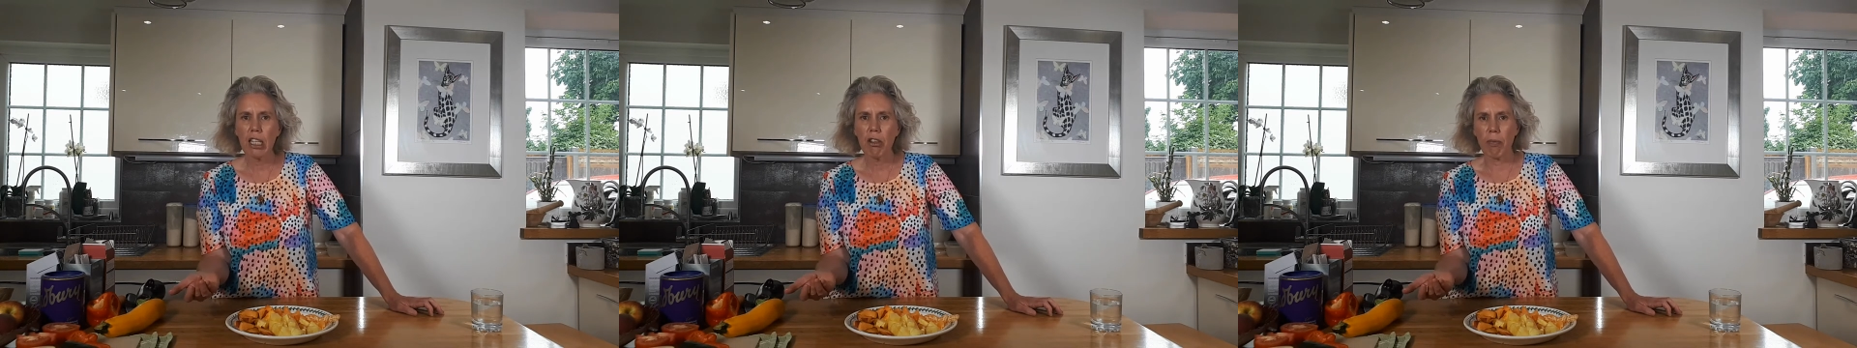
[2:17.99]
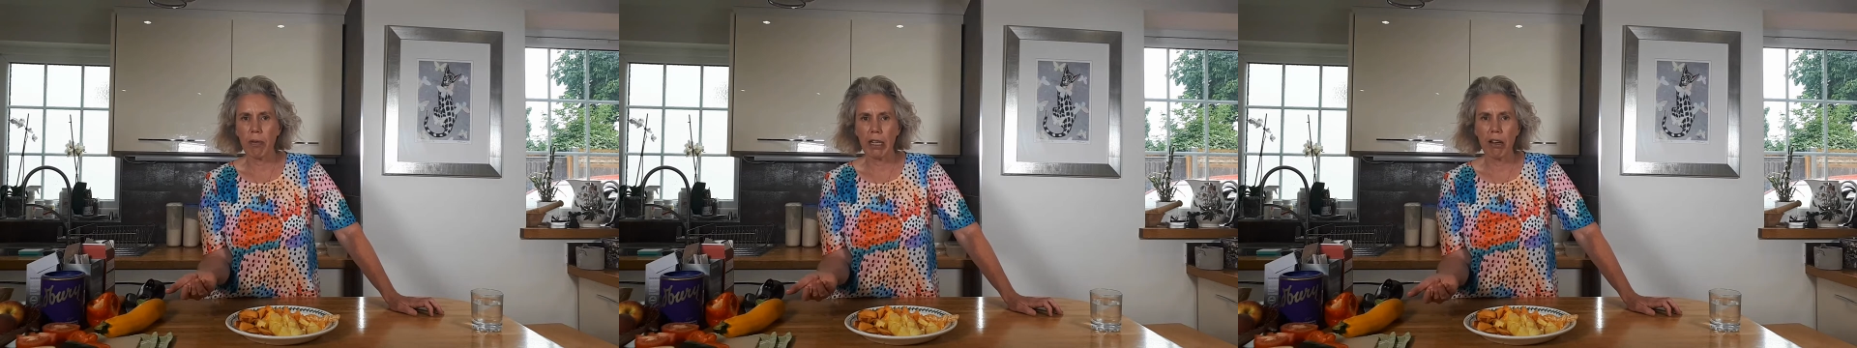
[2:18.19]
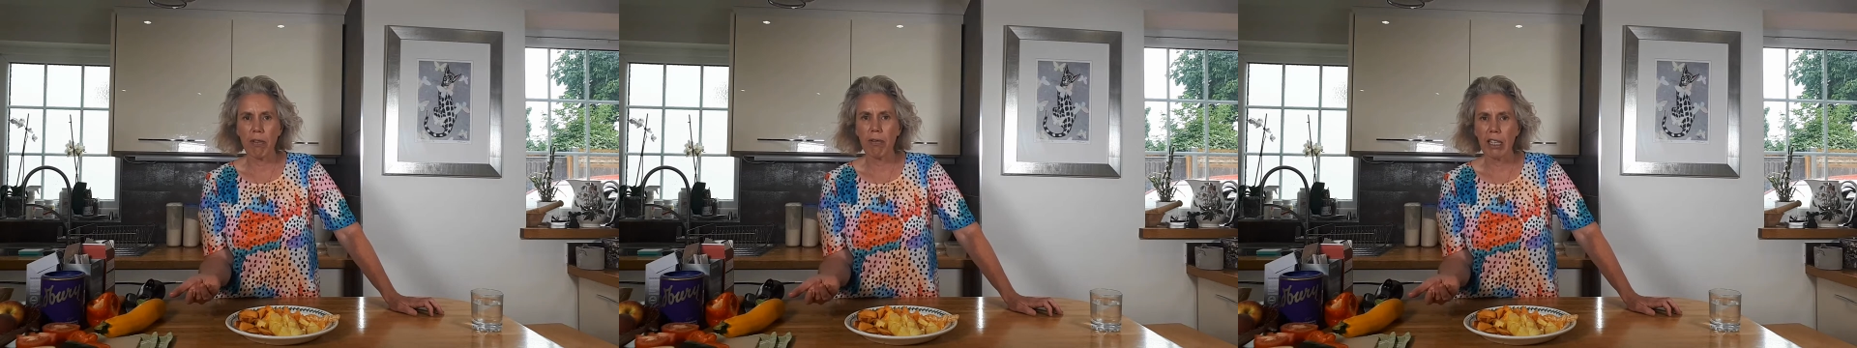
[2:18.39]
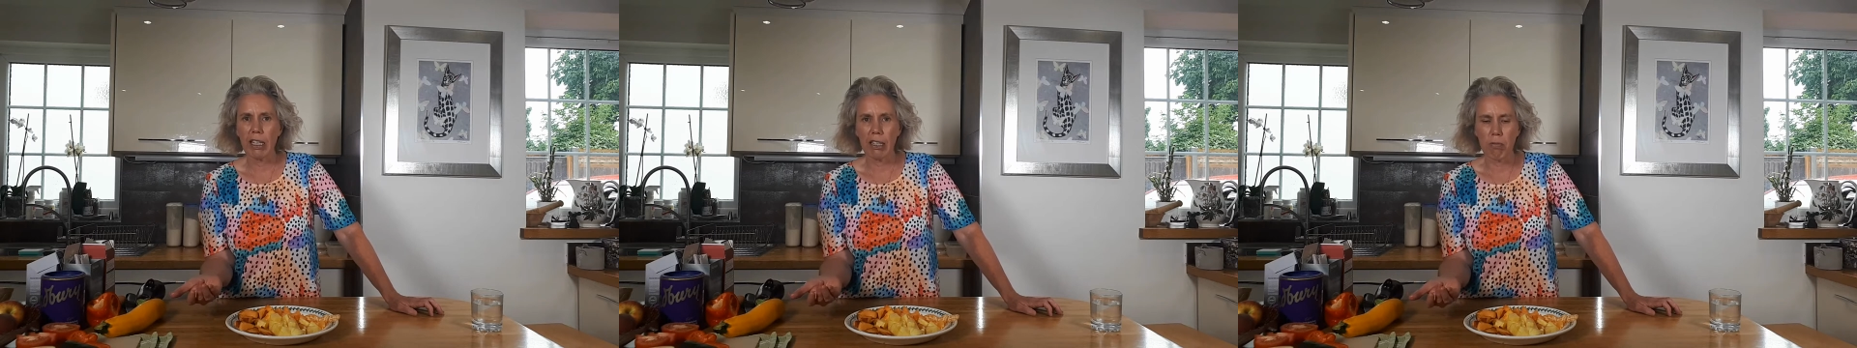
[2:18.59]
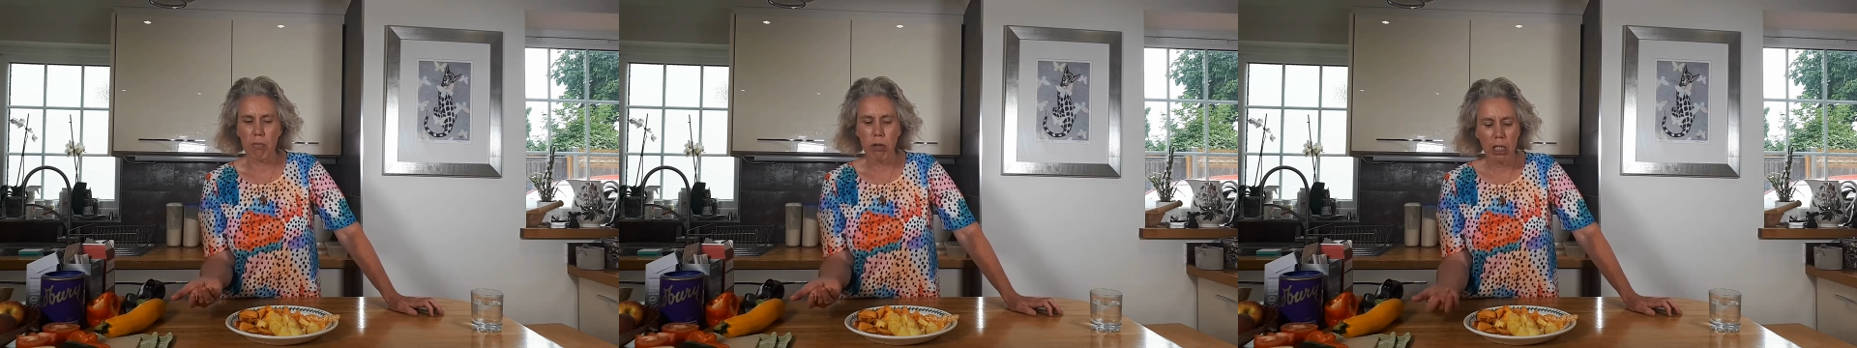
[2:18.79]
It would be lovely as
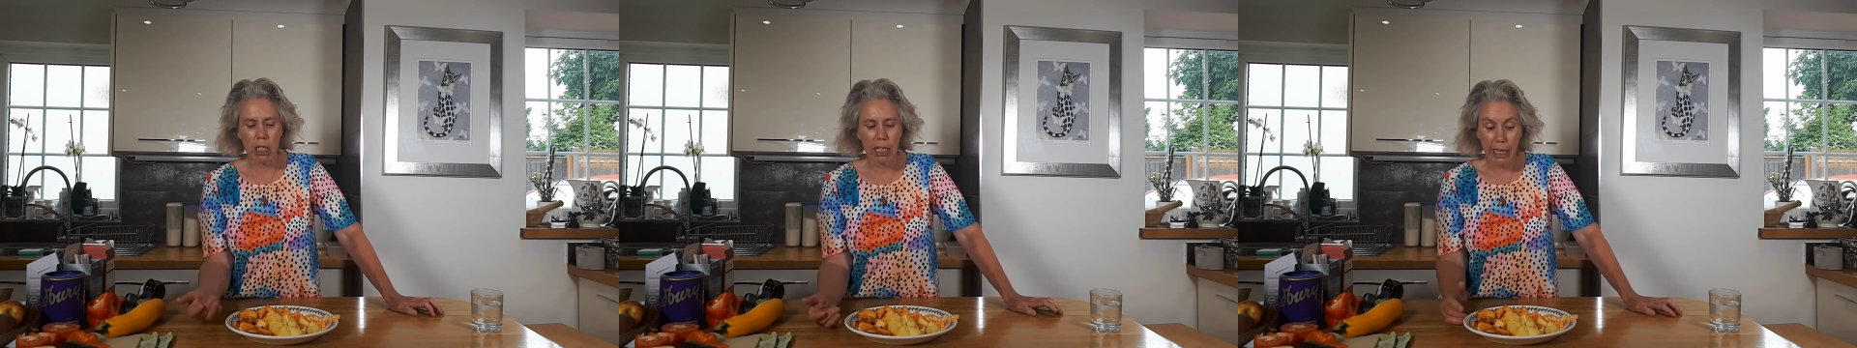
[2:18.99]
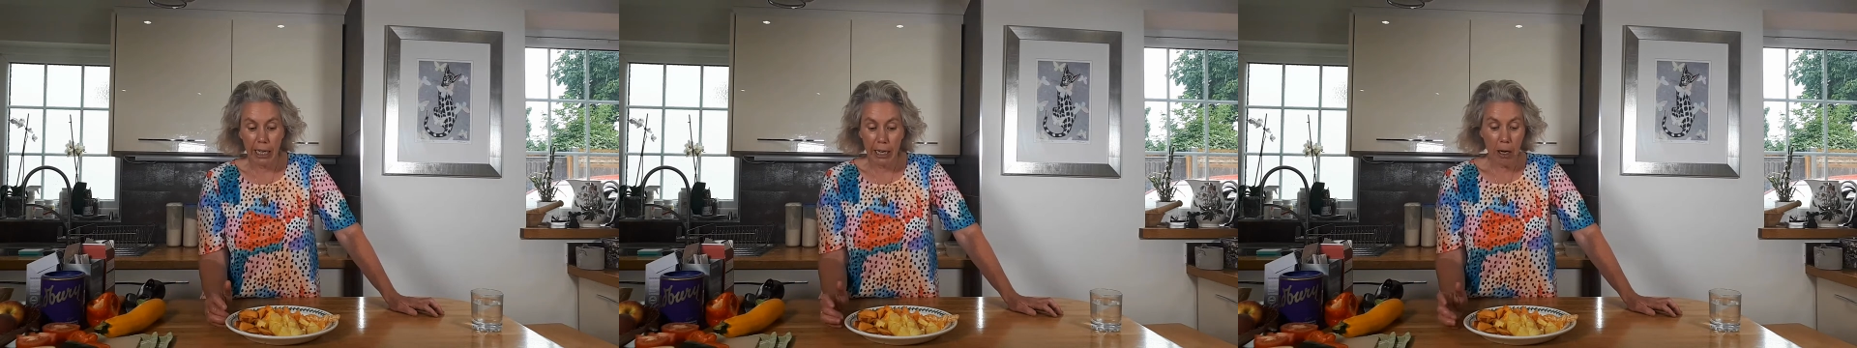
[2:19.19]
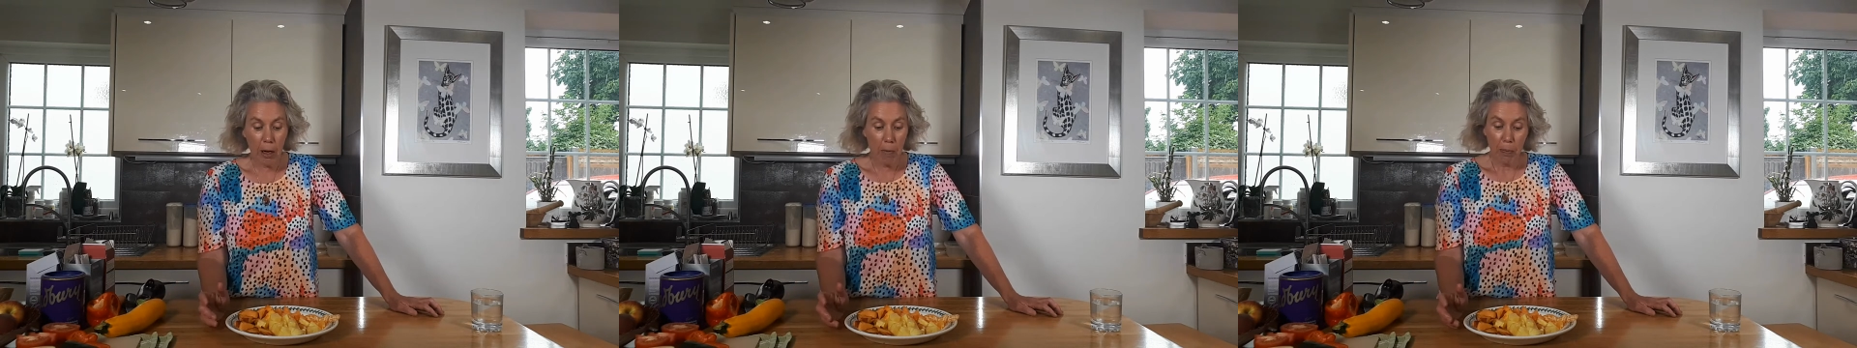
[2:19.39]
a pudding.